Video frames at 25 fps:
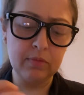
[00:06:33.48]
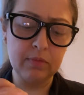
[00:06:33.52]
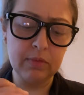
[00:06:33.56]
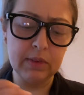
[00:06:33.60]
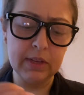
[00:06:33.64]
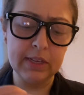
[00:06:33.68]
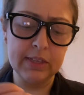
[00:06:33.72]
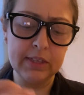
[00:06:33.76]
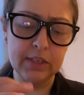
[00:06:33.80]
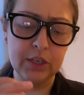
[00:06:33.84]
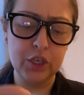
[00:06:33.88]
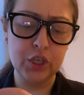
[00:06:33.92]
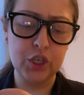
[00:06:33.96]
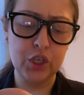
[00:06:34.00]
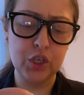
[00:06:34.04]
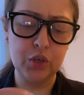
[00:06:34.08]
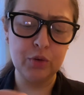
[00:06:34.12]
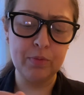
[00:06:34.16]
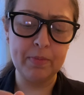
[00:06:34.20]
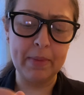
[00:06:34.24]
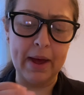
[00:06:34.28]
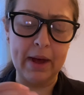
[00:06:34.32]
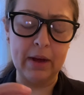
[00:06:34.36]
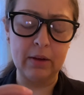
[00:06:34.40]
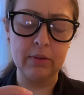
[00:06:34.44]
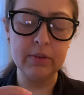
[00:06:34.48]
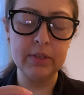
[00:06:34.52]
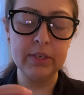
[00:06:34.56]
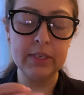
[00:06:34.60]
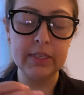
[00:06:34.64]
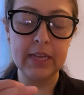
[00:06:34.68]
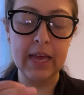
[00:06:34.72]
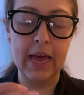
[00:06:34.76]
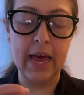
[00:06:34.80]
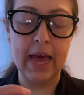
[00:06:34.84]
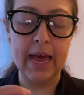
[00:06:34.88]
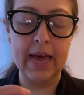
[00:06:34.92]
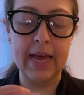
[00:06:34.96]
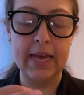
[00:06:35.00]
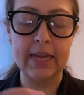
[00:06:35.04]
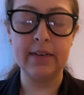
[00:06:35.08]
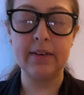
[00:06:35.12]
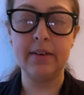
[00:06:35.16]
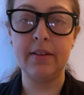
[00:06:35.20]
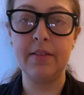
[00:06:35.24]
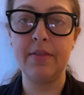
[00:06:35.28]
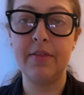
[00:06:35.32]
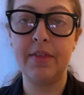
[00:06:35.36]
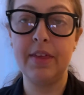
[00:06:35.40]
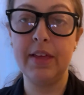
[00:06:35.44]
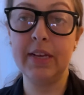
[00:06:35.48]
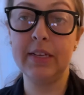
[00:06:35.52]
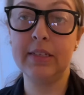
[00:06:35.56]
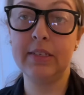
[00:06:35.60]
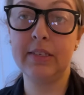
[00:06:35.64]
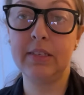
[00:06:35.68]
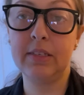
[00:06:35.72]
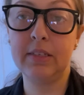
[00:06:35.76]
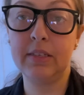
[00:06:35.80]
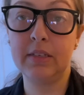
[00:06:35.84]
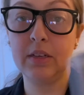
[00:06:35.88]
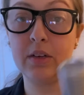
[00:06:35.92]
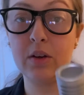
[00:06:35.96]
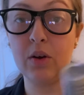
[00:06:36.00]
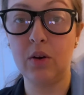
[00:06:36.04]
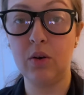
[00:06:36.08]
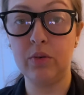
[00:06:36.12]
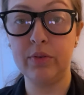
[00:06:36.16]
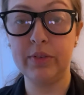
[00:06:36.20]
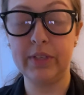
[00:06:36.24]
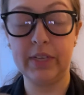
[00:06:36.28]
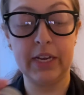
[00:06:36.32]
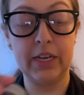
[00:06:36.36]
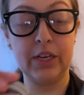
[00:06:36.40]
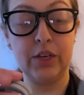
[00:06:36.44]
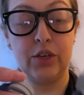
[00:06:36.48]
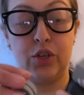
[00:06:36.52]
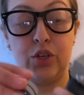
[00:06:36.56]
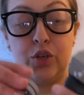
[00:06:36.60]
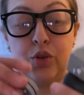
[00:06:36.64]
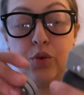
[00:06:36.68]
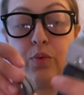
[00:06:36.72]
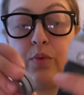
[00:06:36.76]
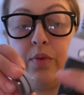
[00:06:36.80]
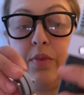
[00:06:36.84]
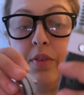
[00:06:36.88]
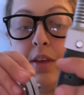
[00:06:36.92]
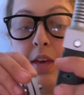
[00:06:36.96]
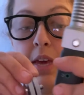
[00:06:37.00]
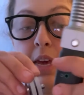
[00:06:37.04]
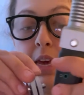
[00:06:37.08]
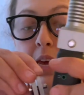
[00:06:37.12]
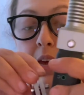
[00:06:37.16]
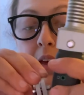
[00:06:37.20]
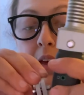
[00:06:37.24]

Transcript: It's a shoe mount, and this goes into the